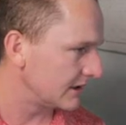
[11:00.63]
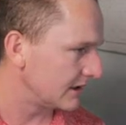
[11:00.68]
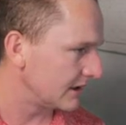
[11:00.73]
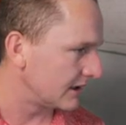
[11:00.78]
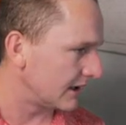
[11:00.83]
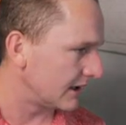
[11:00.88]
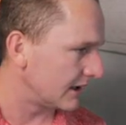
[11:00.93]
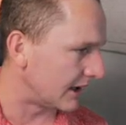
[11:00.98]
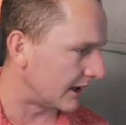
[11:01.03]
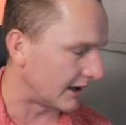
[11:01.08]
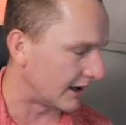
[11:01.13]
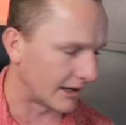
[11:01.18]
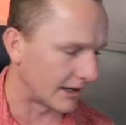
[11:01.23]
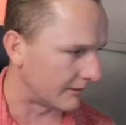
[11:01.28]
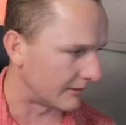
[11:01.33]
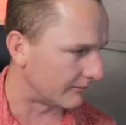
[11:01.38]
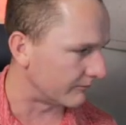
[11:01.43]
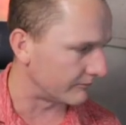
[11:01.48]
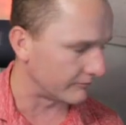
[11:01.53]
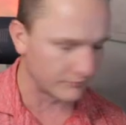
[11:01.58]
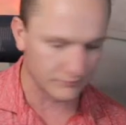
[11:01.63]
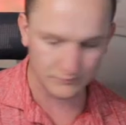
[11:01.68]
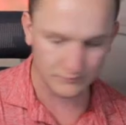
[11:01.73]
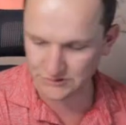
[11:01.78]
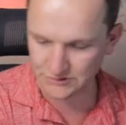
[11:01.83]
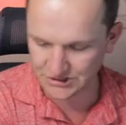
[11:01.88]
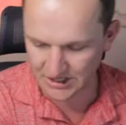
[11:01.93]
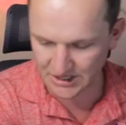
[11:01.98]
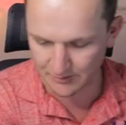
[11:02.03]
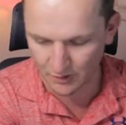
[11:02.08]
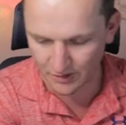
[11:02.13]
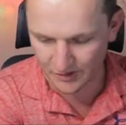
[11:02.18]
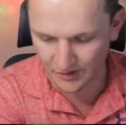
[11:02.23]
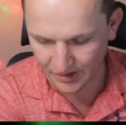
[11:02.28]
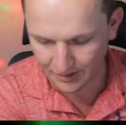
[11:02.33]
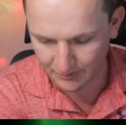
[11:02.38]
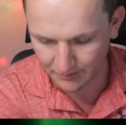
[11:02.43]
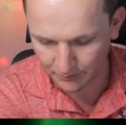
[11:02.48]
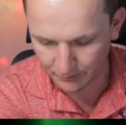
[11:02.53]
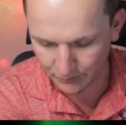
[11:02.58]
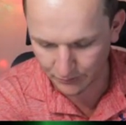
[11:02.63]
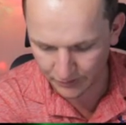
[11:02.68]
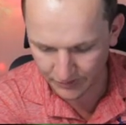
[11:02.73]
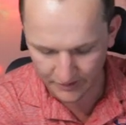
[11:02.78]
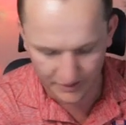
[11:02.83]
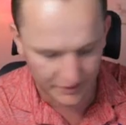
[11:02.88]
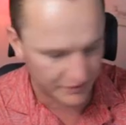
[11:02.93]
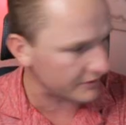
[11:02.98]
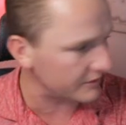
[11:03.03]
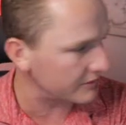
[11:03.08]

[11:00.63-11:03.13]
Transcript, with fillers: Um, just give me one second. I'm going to mute this.